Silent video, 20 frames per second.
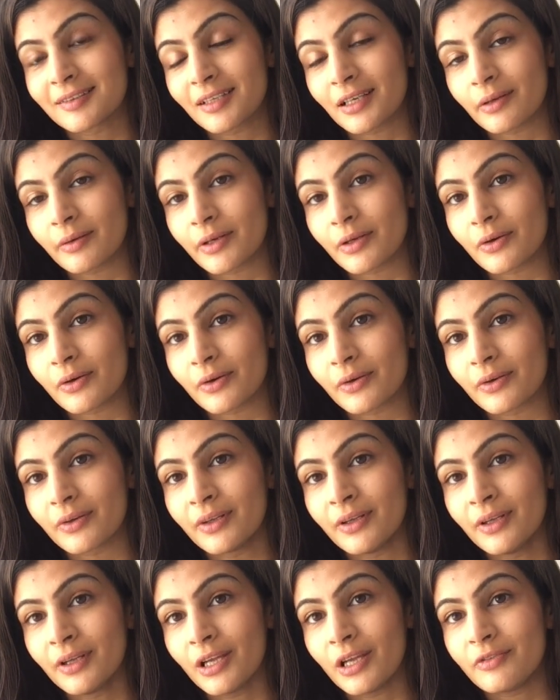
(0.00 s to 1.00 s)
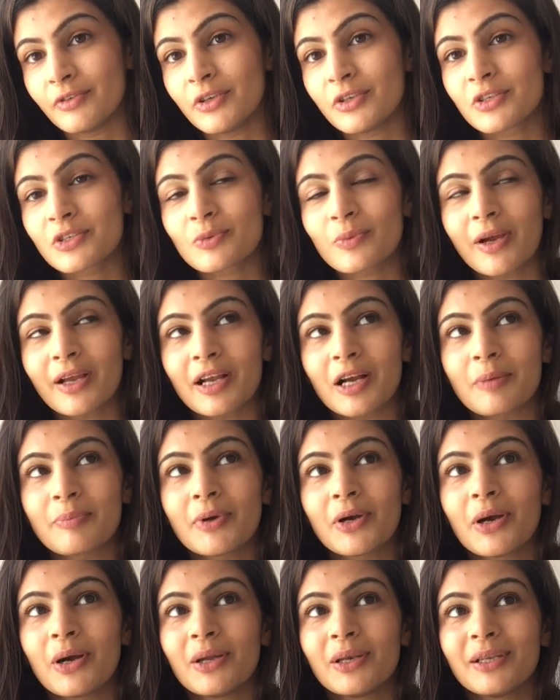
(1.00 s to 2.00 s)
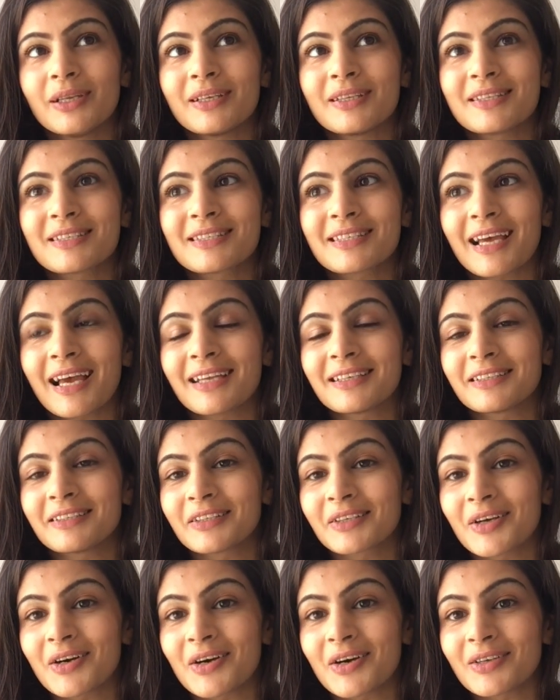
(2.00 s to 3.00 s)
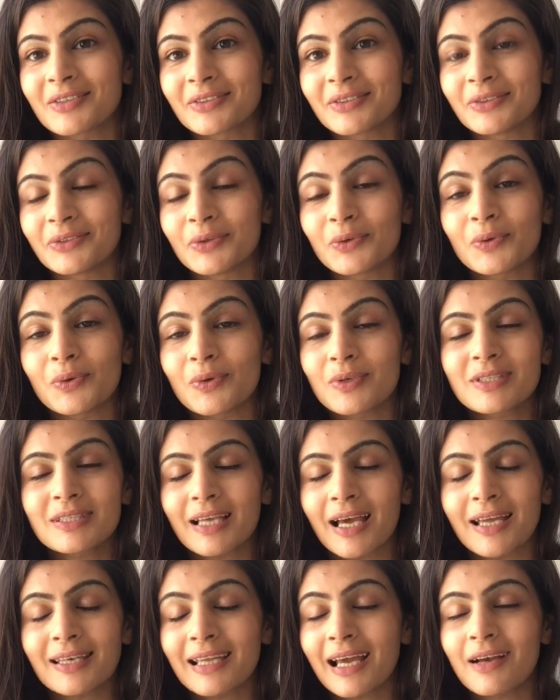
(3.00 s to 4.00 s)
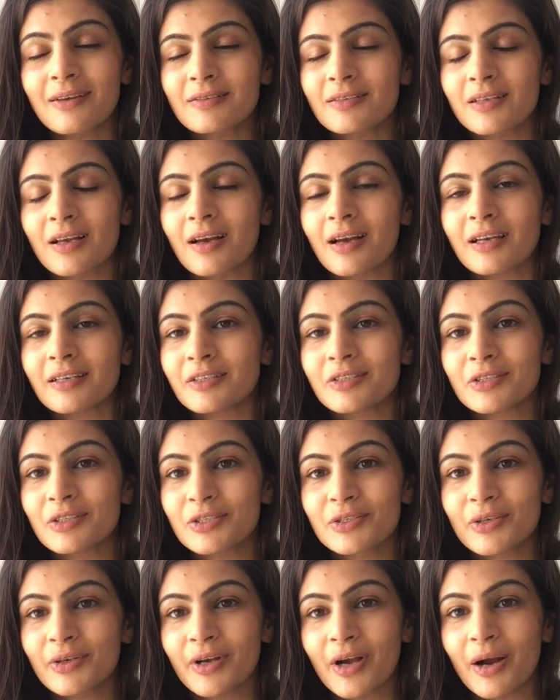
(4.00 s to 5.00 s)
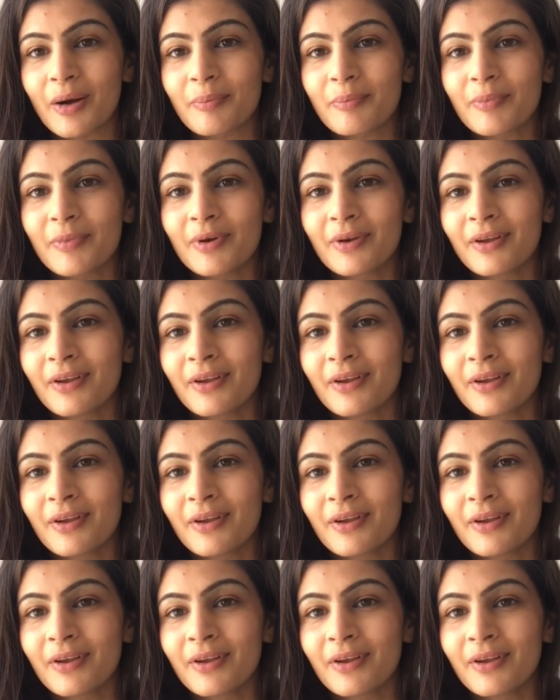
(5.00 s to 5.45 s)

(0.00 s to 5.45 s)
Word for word: going on if you just wake up early and stand in the garden or stand outside and just look up